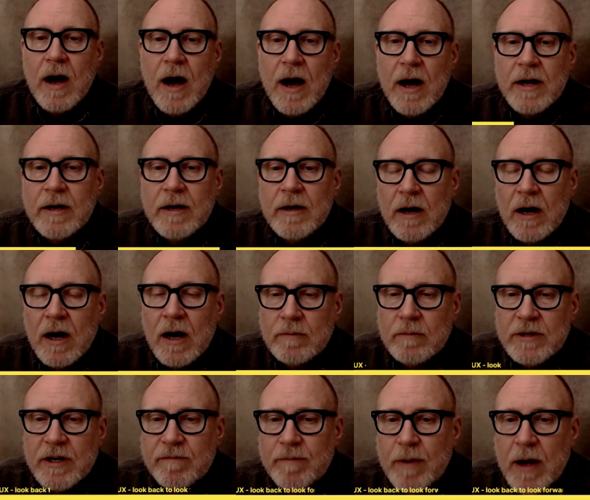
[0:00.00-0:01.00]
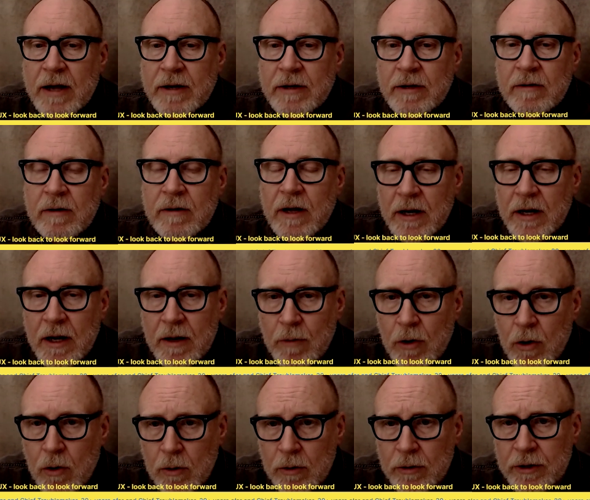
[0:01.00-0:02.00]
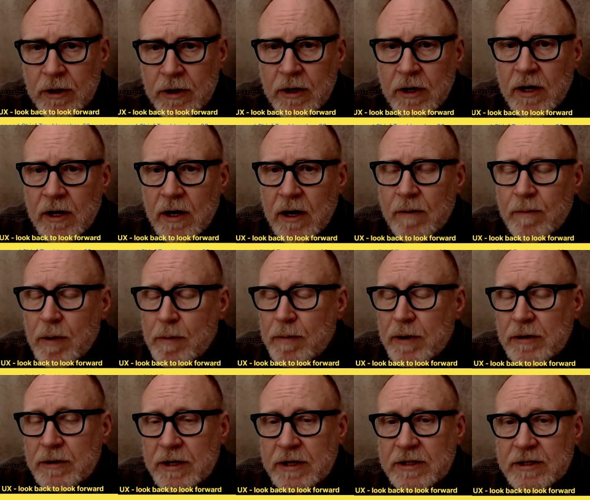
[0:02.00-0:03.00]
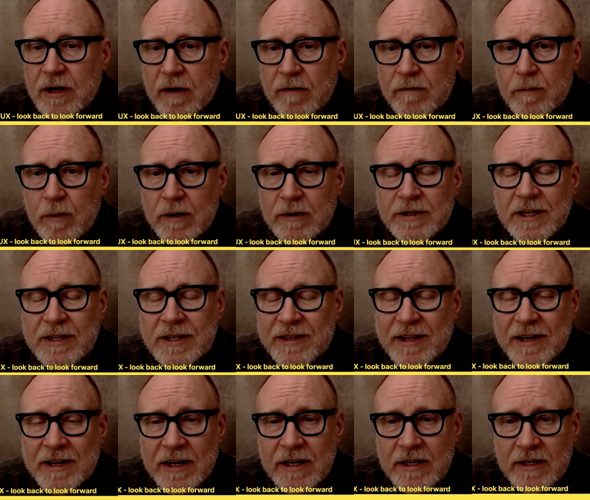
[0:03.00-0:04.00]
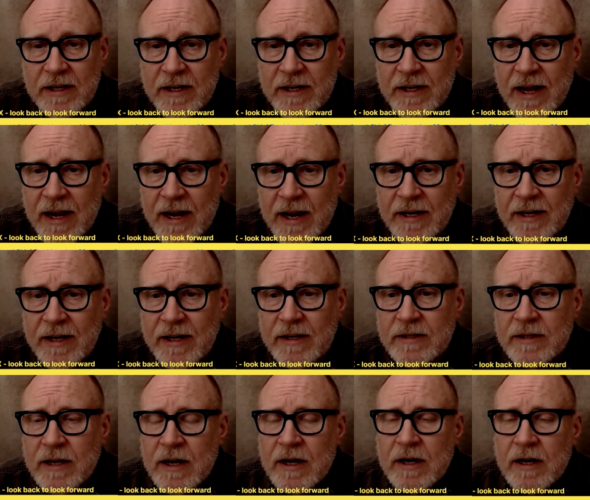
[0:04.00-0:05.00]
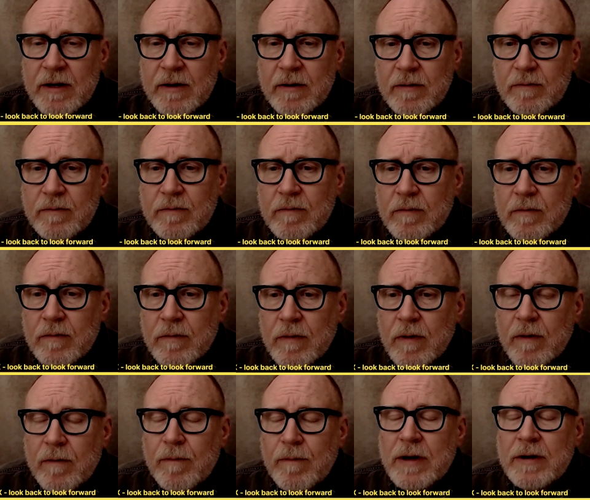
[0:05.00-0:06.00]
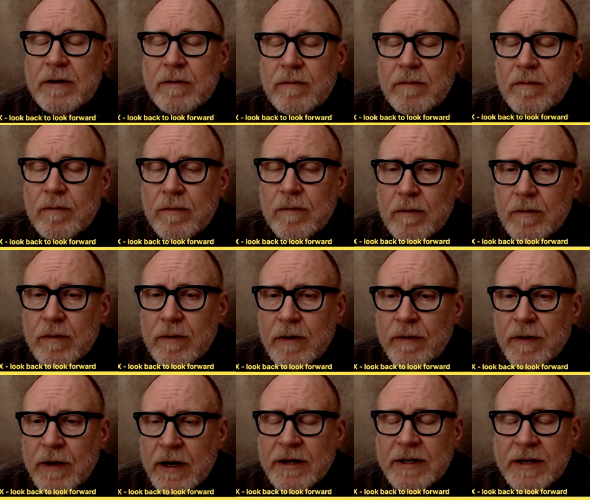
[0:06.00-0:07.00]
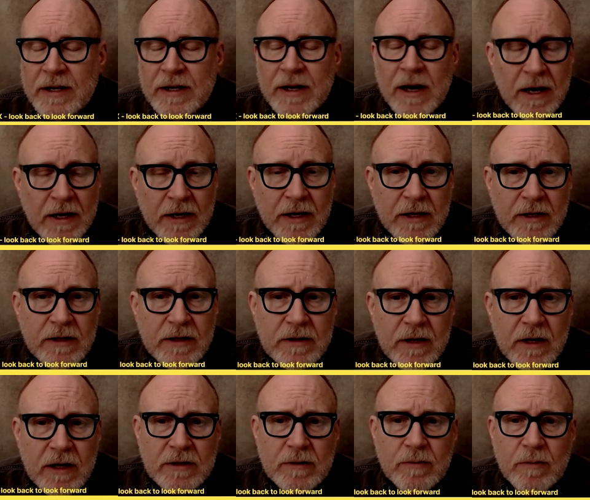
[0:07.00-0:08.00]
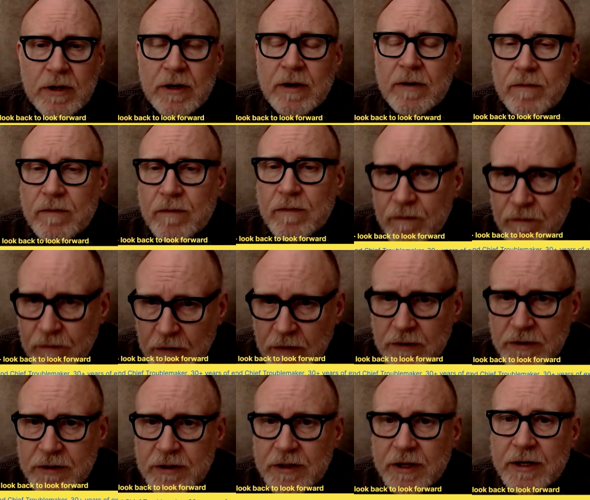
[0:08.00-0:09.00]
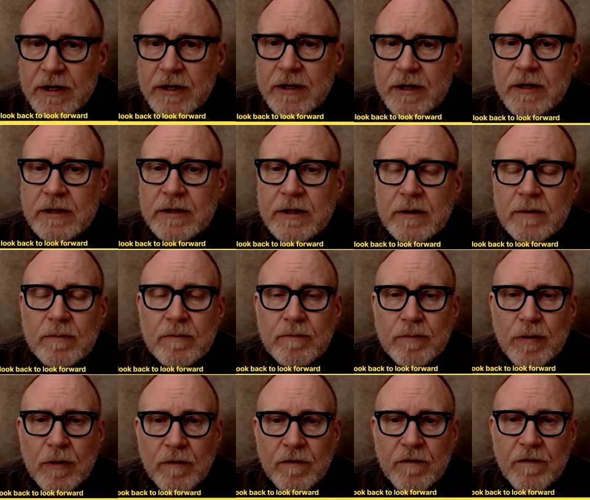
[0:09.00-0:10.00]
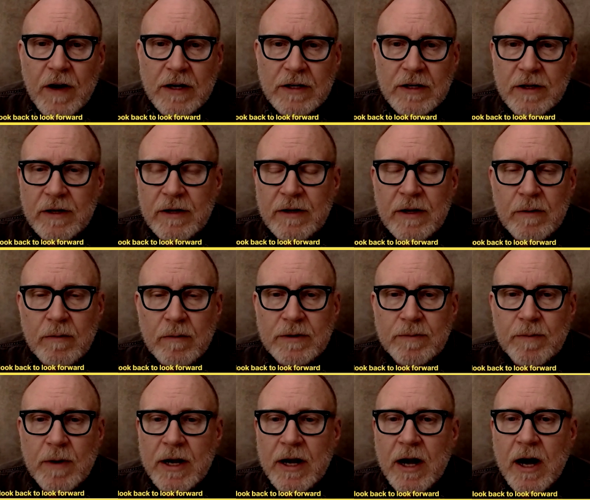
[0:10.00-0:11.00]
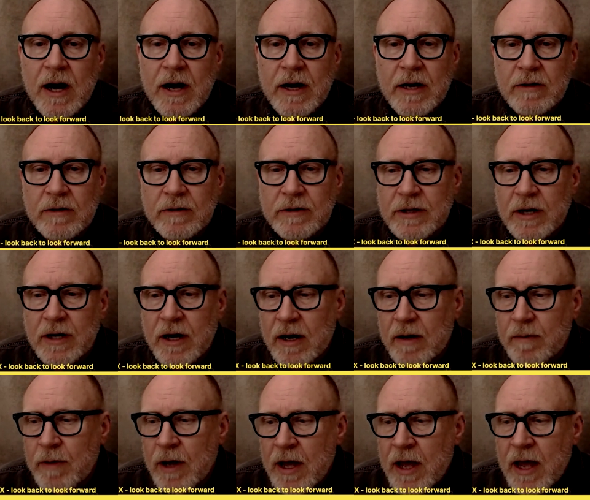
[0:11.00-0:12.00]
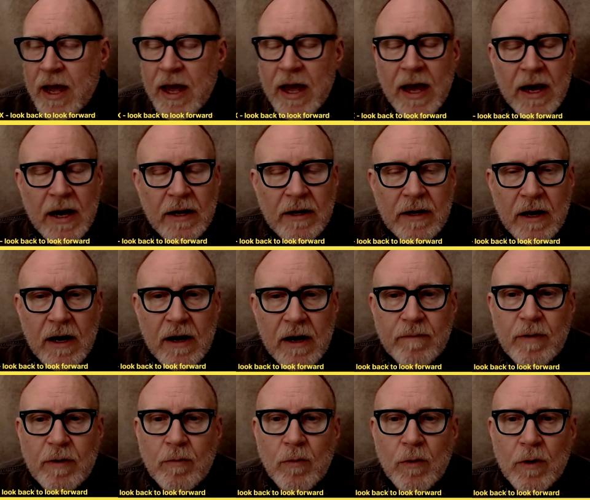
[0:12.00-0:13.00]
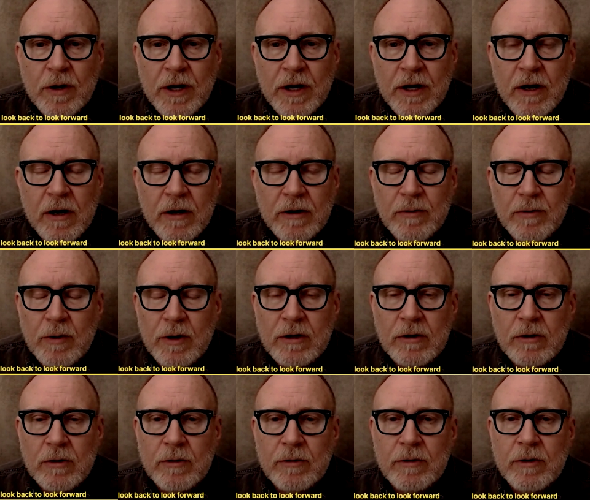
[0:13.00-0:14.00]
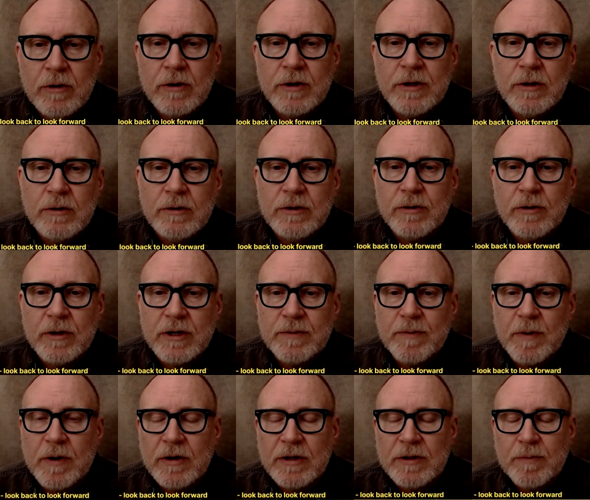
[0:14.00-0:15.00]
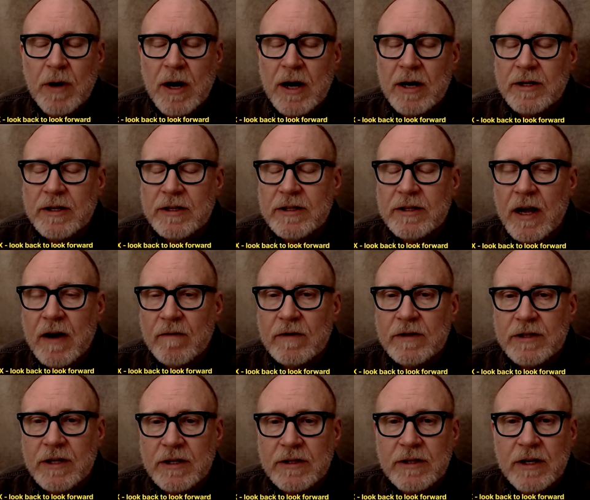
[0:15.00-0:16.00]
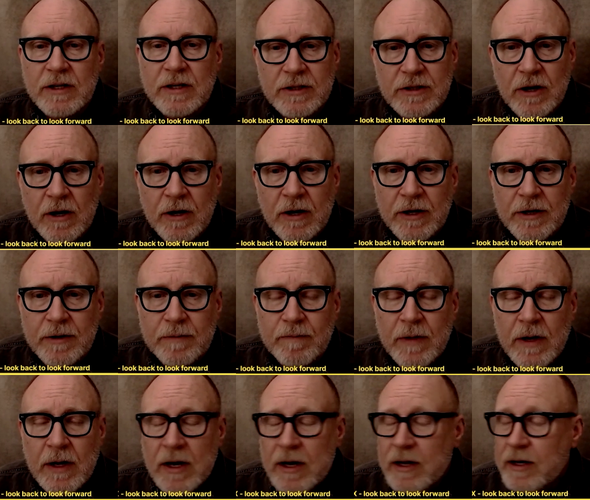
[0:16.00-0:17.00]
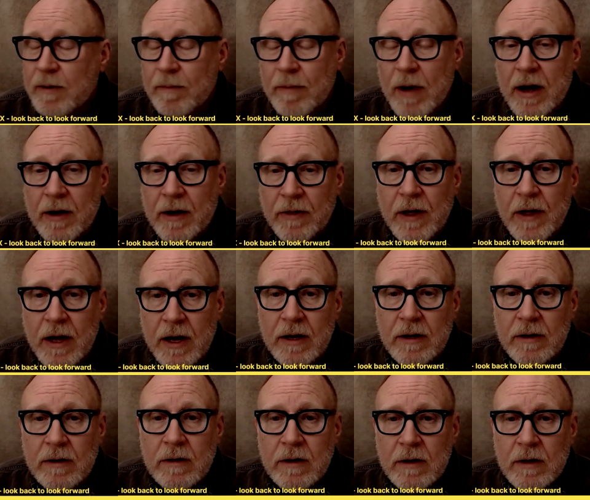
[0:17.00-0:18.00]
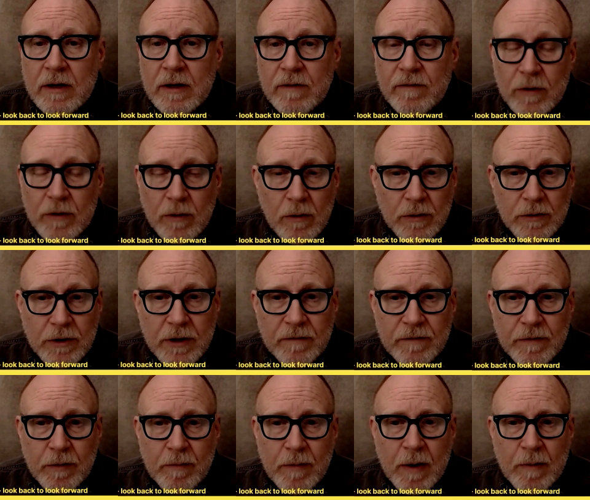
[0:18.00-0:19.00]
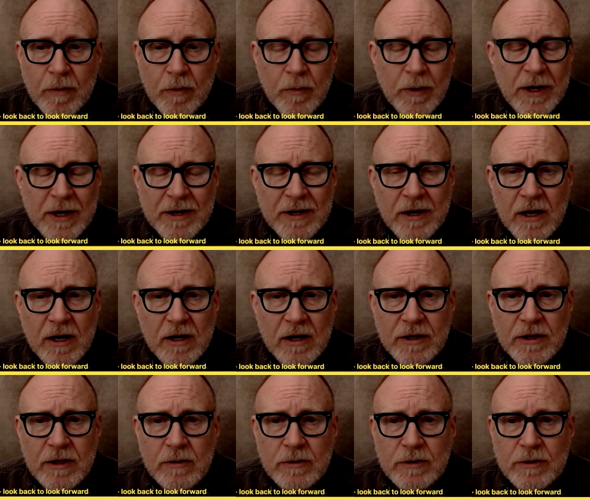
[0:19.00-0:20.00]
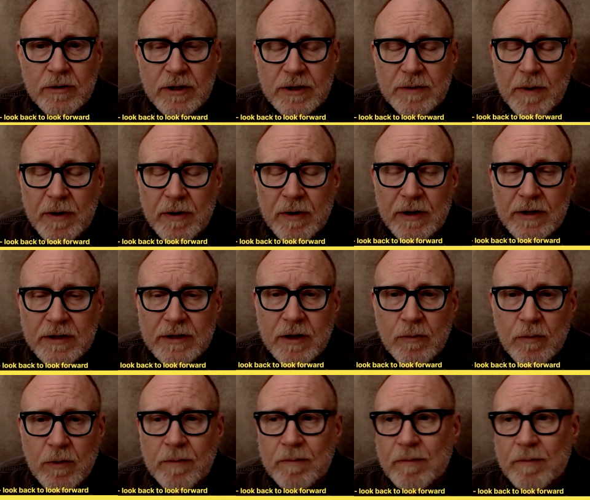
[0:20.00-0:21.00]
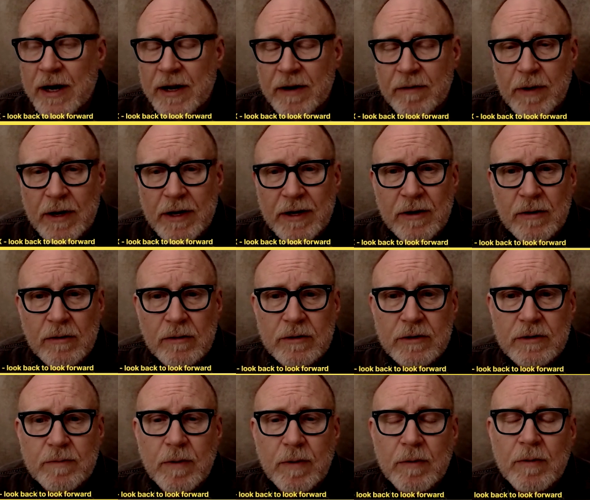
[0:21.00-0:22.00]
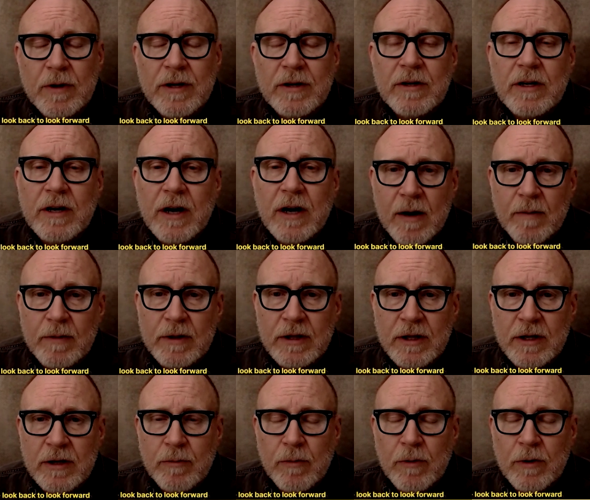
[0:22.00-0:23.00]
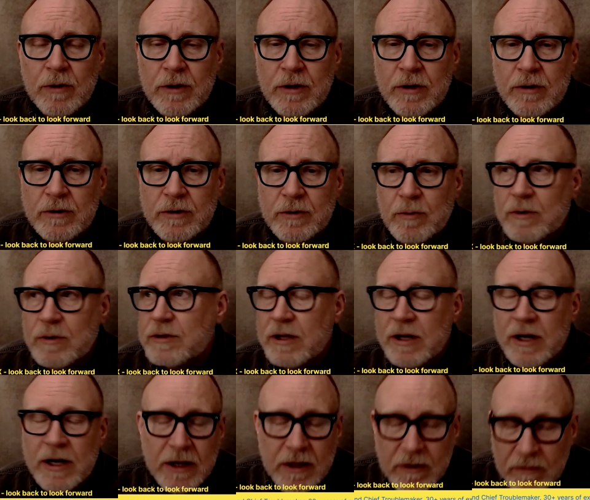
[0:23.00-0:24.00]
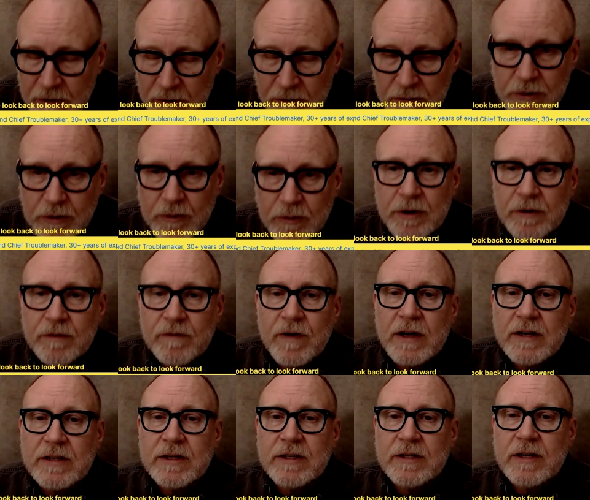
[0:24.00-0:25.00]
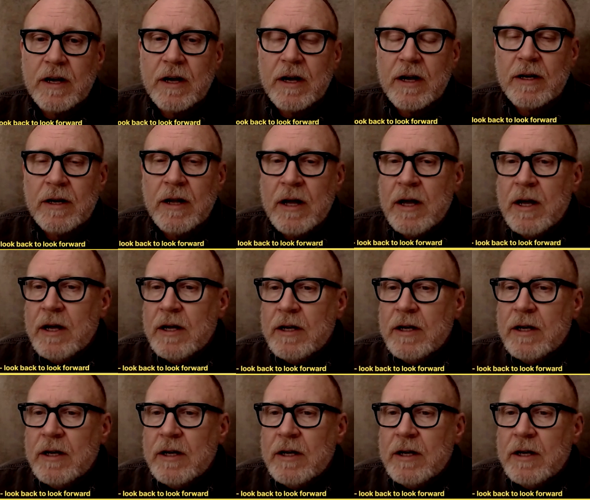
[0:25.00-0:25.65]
Hi, I'm Jeff Patton, and I'm old. I've been building software since the 1980s. Uh, I've been in the 1990s, that's when I first did it as a profession. It was my higher job. And I've been working hard to include good user experience practice ever since I started. Now, back then, if you're old enough to remember, we didn't call it user experience. That word might have been used, but we commonly use words like user interface design,